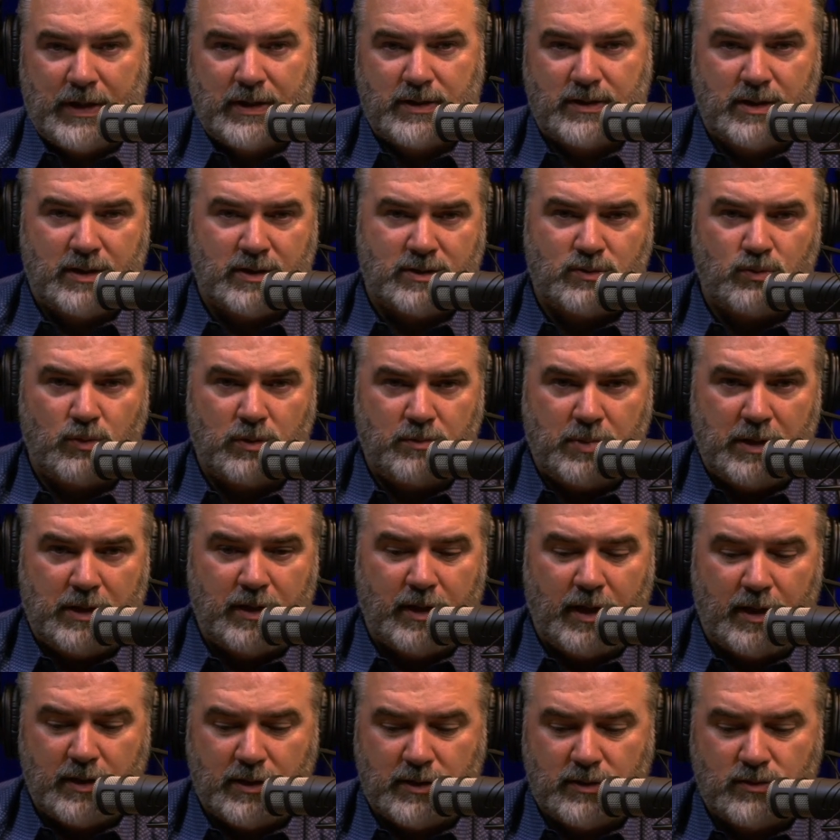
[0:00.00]
this would be
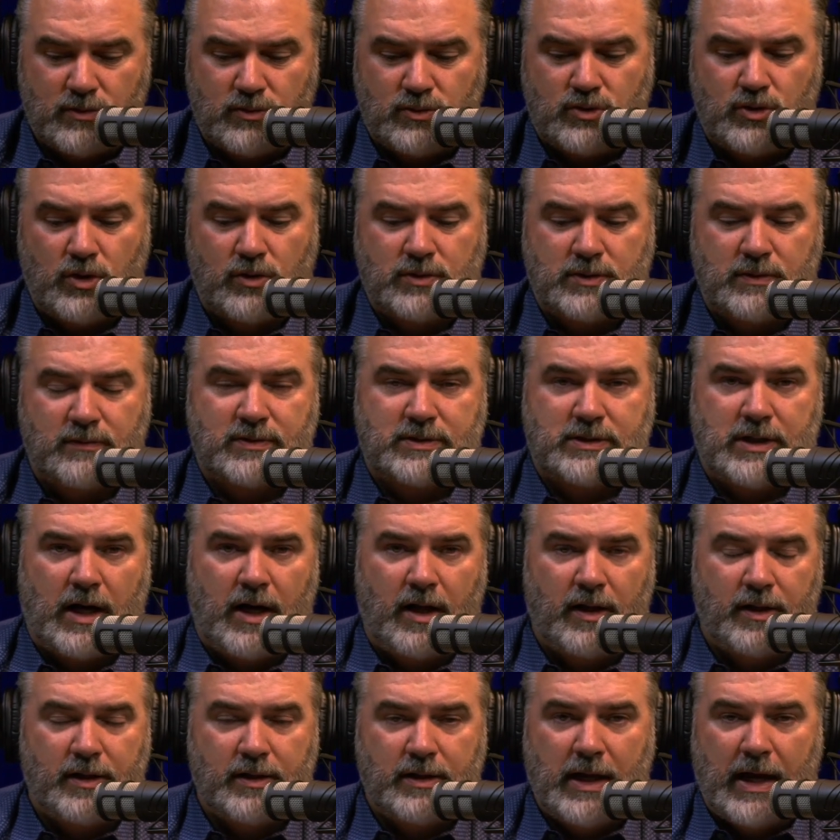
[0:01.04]
like Joseph
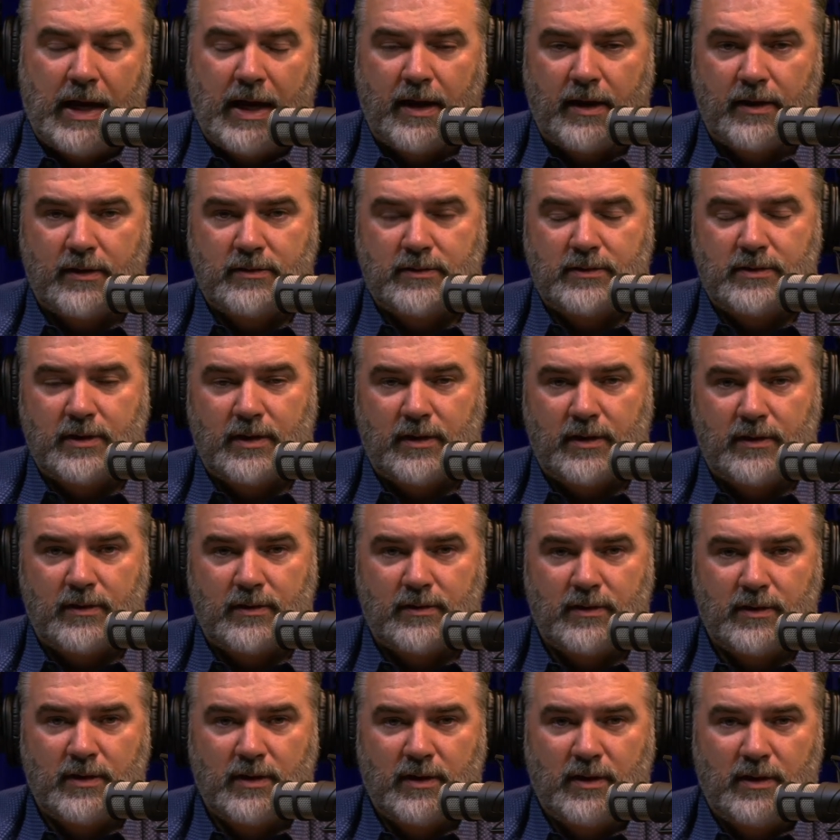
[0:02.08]
Stalin
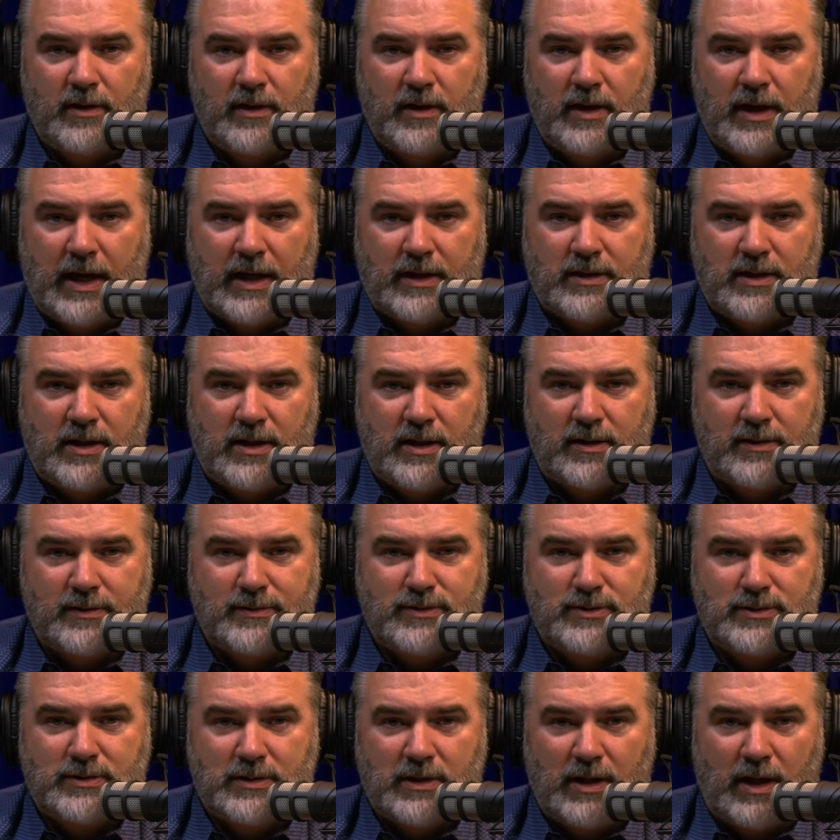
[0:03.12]
had
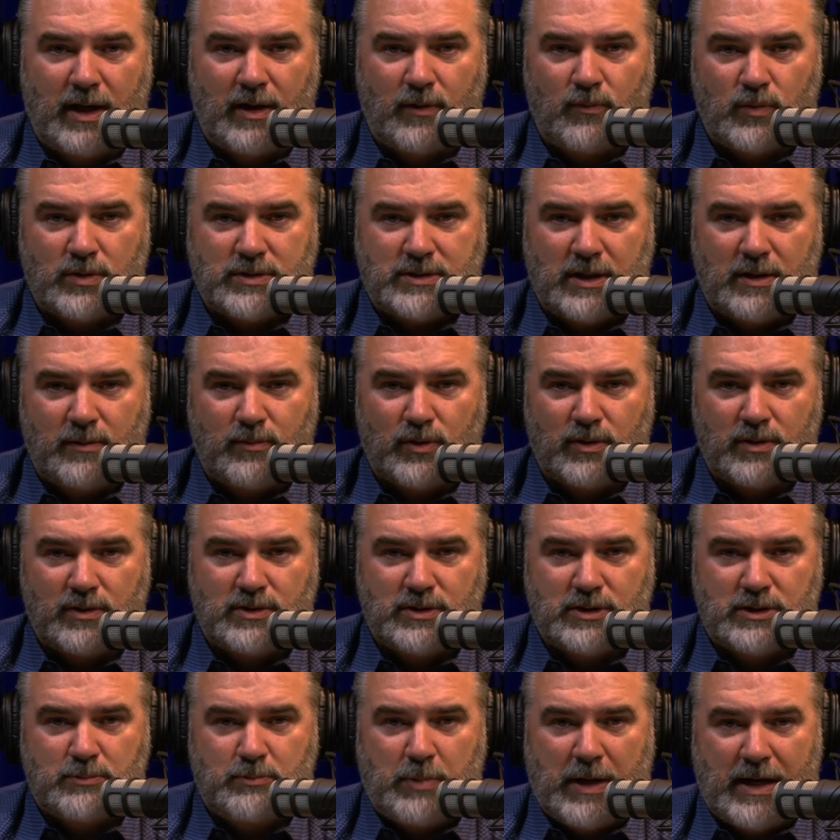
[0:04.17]
kids and was able to
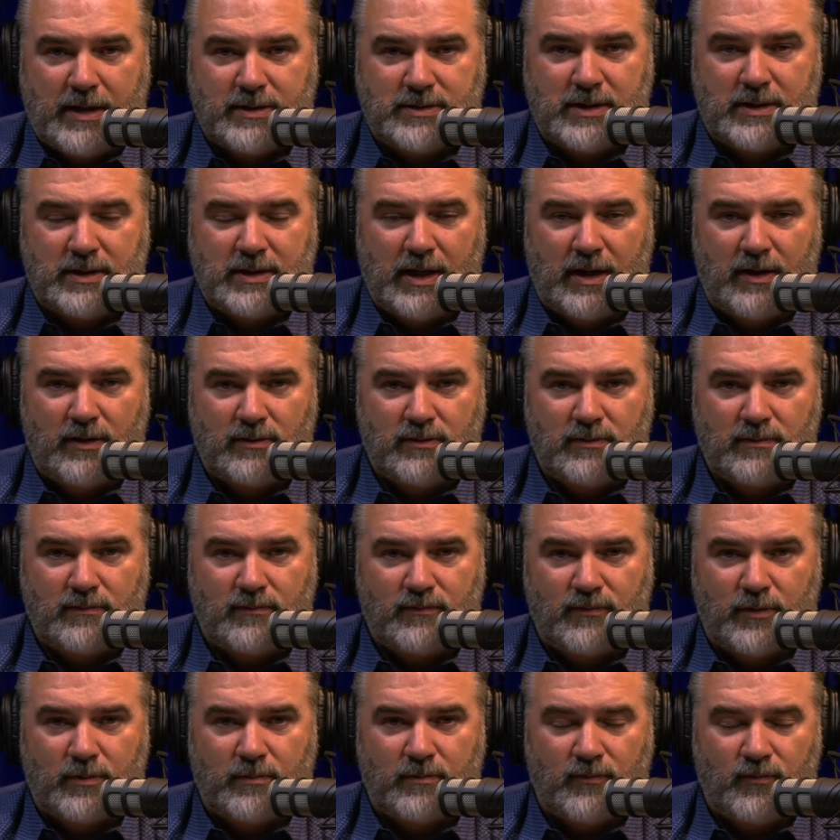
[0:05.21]
just pass it down
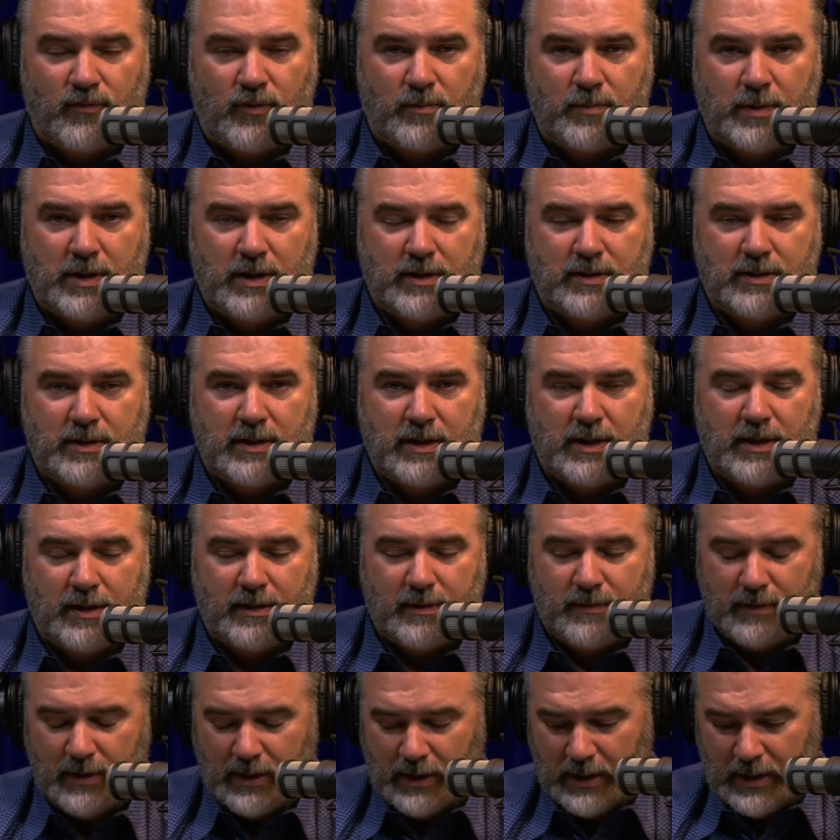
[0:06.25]
from kid to kid.
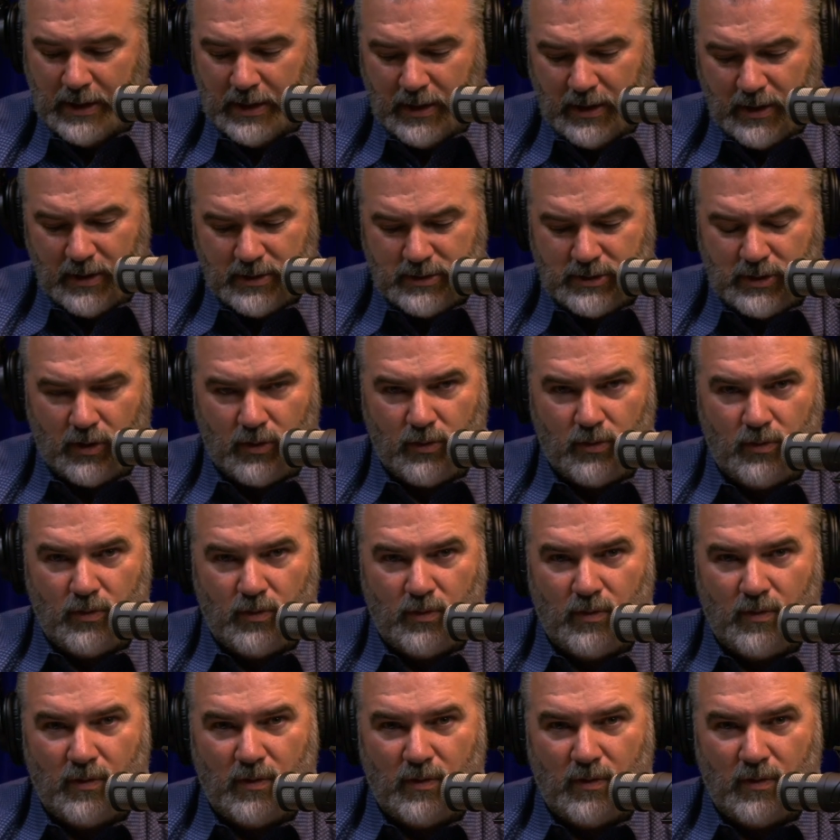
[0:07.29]
So